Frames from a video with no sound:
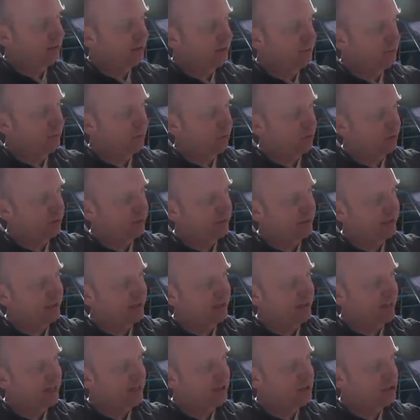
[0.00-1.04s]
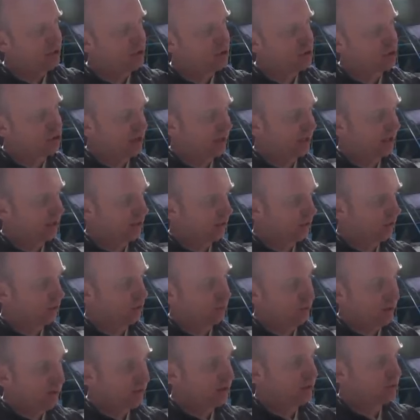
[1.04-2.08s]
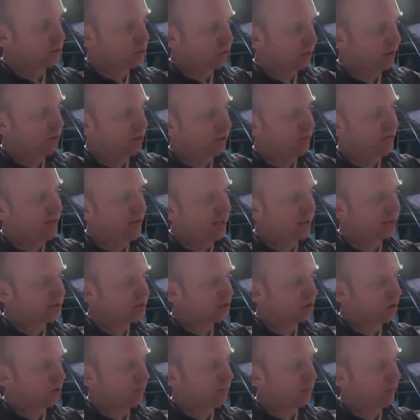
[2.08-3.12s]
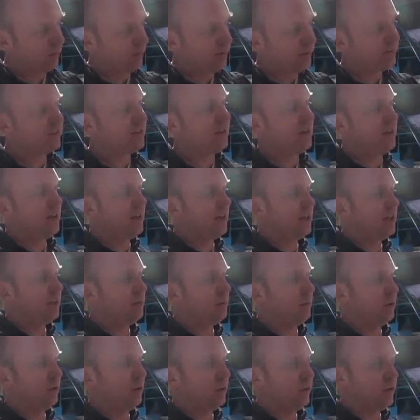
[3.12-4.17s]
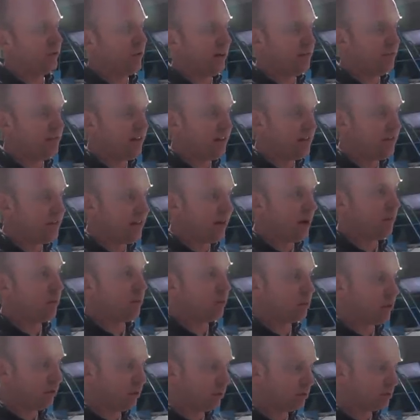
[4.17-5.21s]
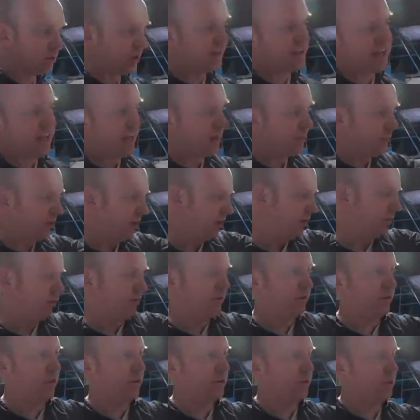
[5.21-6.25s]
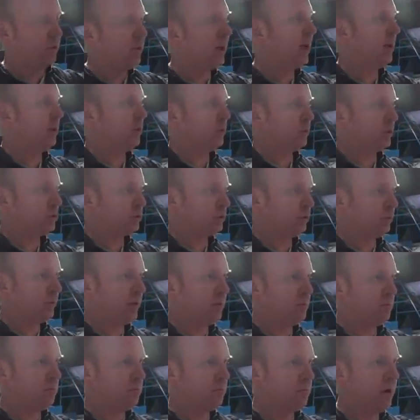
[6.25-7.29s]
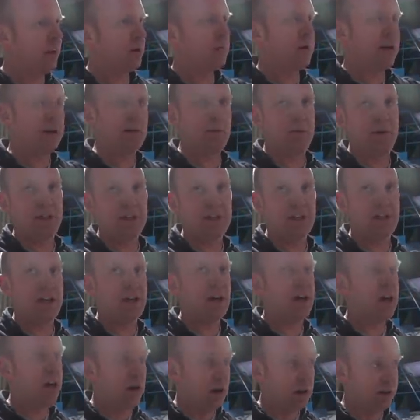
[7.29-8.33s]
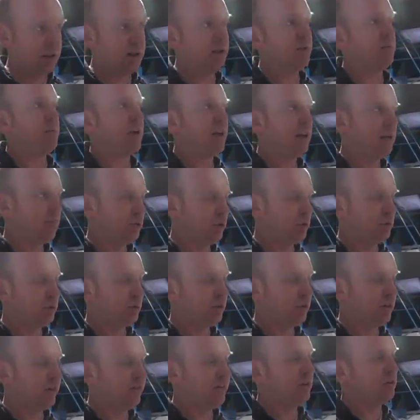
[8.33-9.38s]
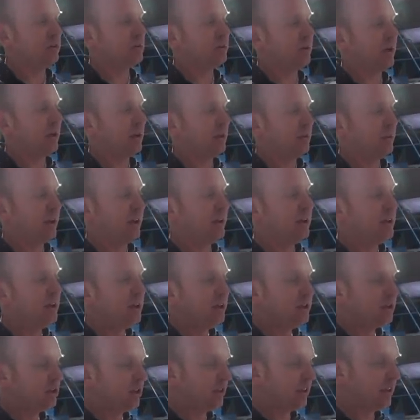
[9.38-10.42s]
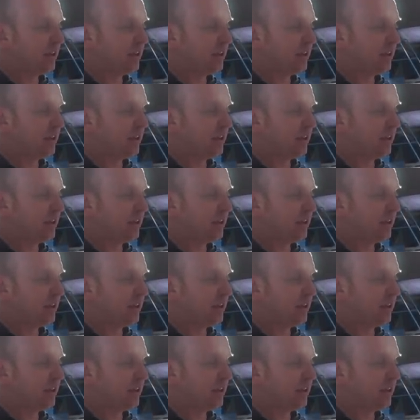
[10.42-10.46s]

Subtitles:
the more you'll get an end shrink or radial shrink on that stop point, and then that will cause a dip in your final weld, which will make panel beating it harder, make it much more difficult to panel beat. So